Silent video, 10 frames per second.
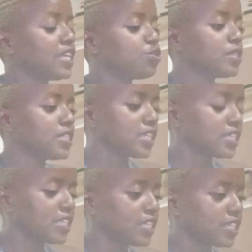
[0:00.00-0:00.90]
In
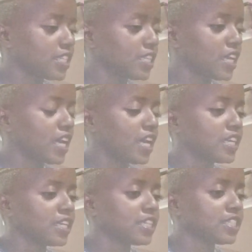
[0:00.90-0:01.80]
2018,
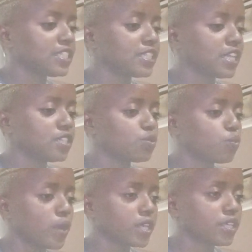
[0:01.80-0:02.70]
I started
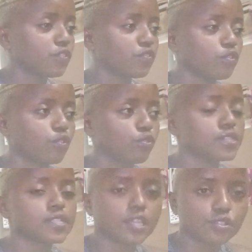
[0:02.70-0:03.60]
working for
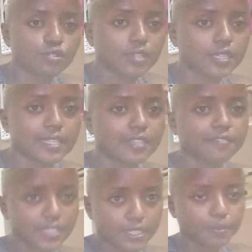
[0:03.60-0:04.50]
Cytonn
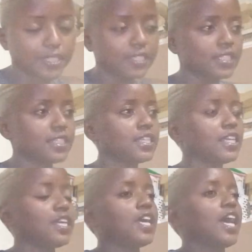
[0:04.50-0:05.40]
Investments
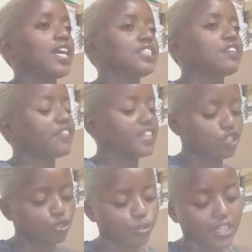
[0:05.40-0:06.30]
as a
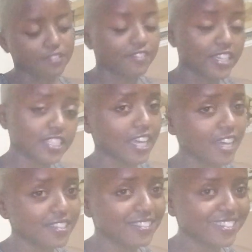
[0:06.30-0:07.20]
financial
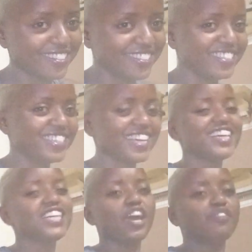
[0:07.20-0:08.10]
advisor.
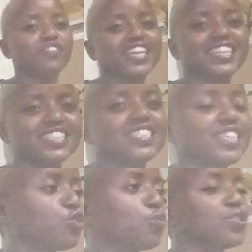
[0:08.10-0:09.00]
I felt like that
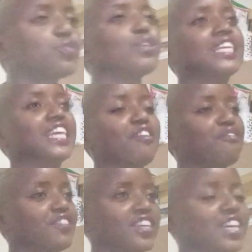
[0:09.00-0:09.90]
title was really
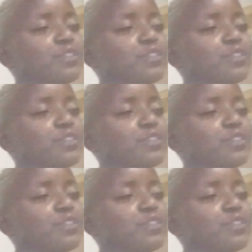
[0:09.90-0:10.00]
heavy